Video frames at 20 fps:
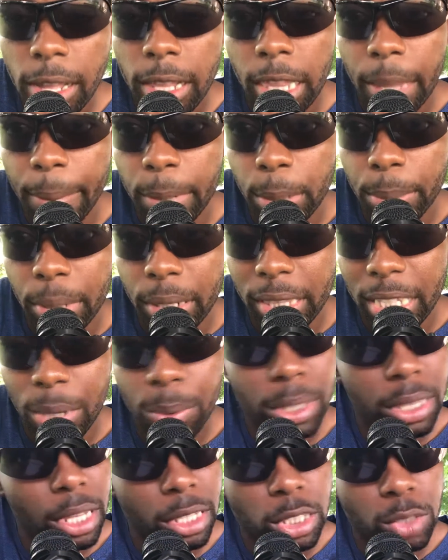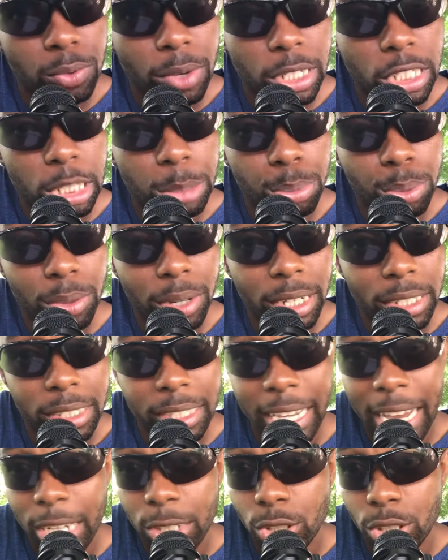Let me know about that. What do you thoughts of Roxanne Perez
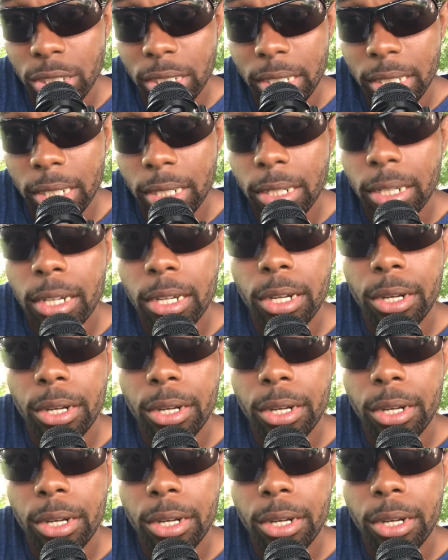cashing in?